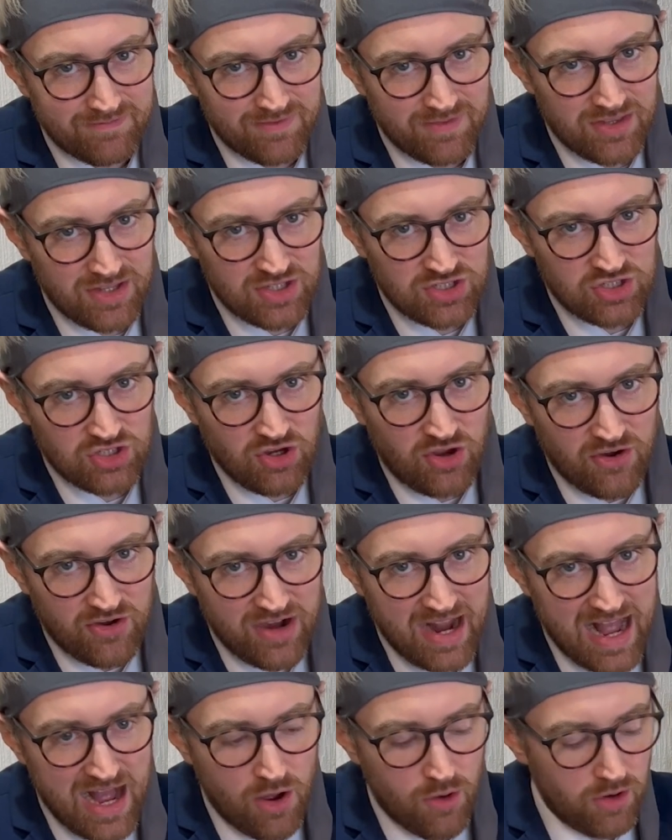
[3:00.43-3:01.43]
The
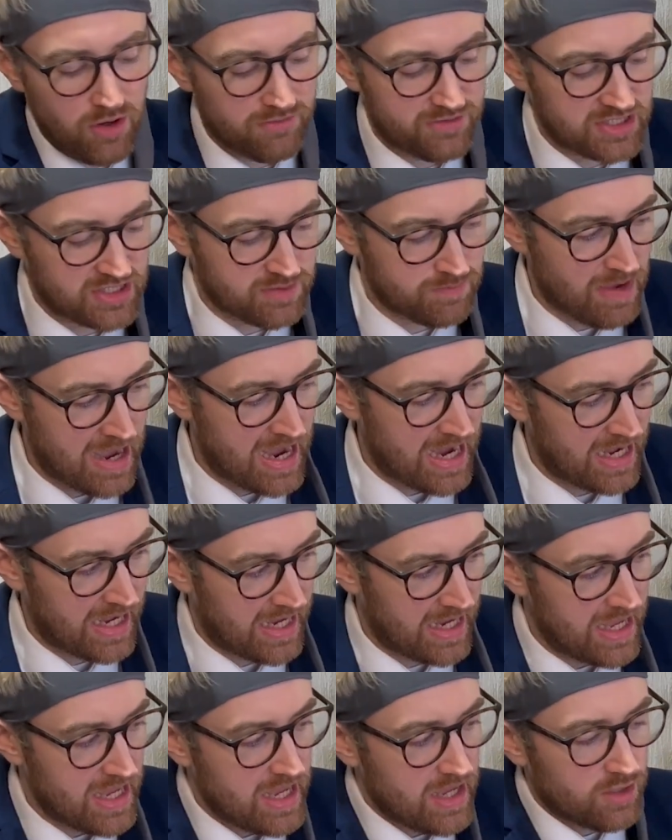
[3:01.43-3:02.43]
trowel of
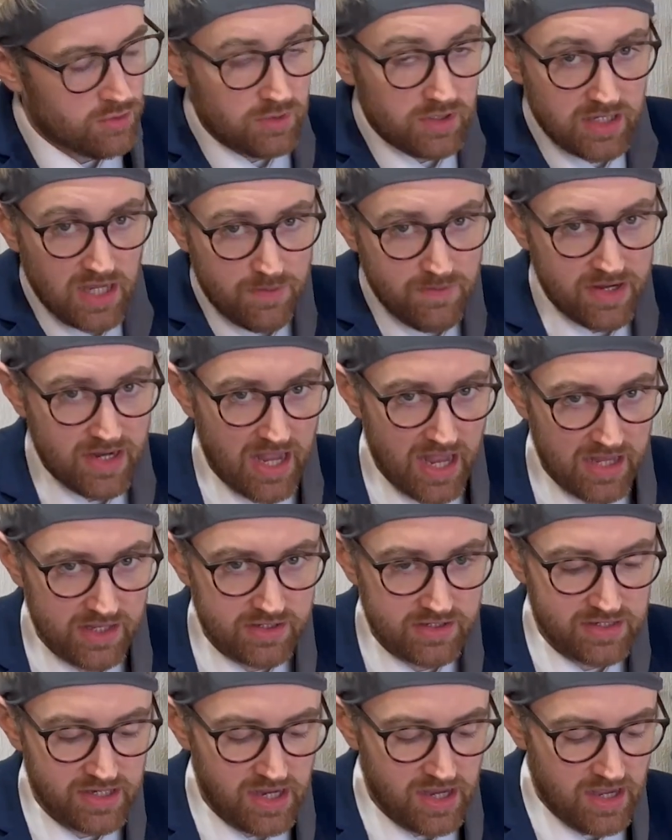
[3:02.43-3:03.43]
Smiley. It will come in
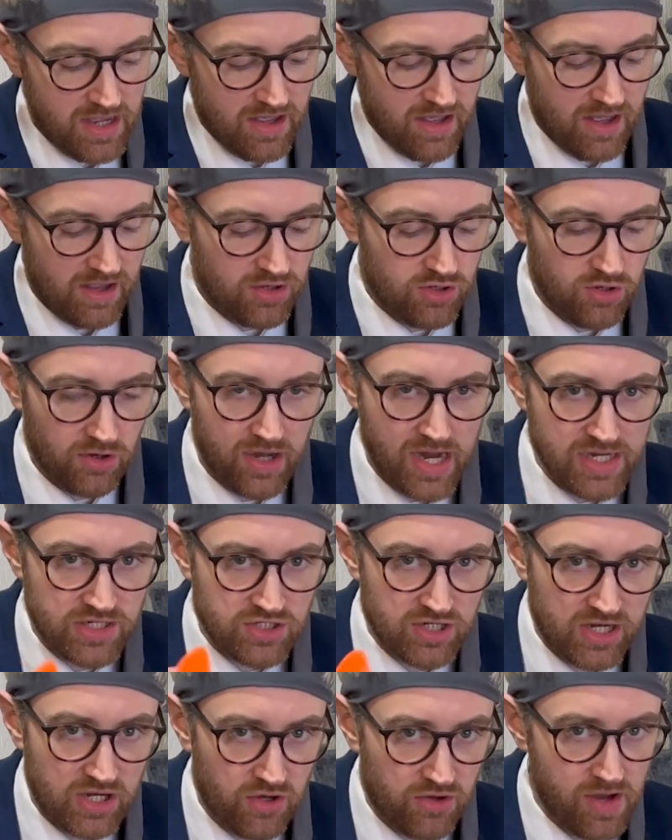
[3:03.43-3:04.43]
handy. A
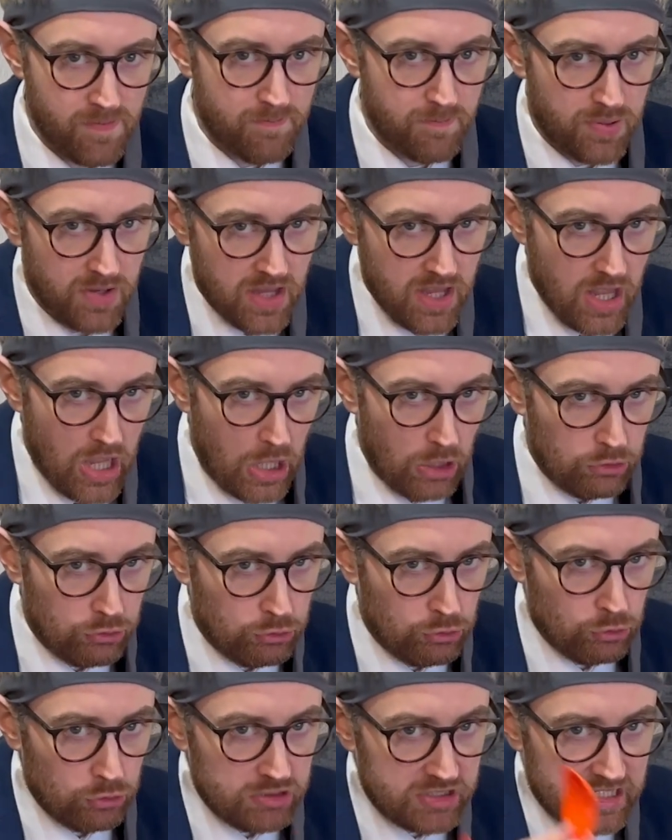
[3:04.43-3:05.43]
great grip, a
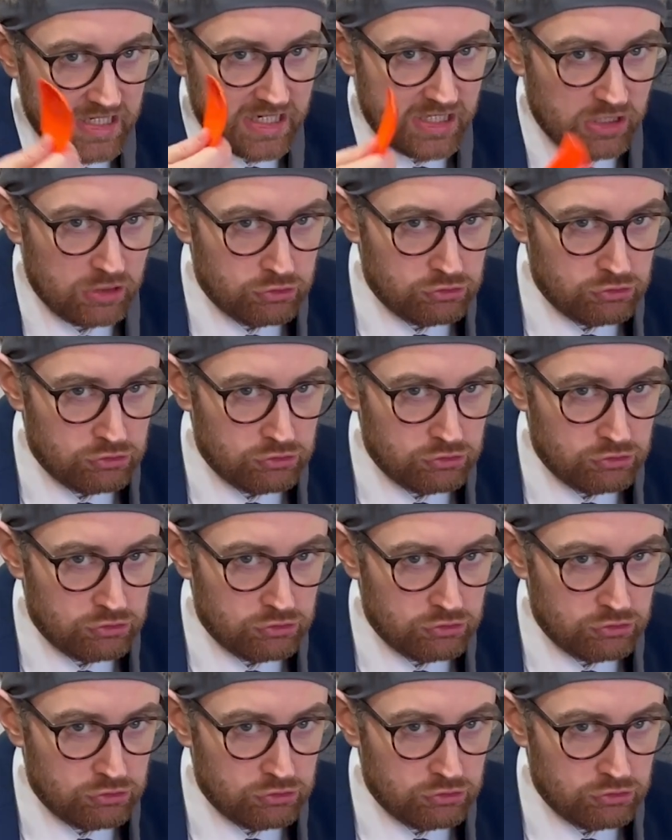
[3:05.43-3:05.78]
good little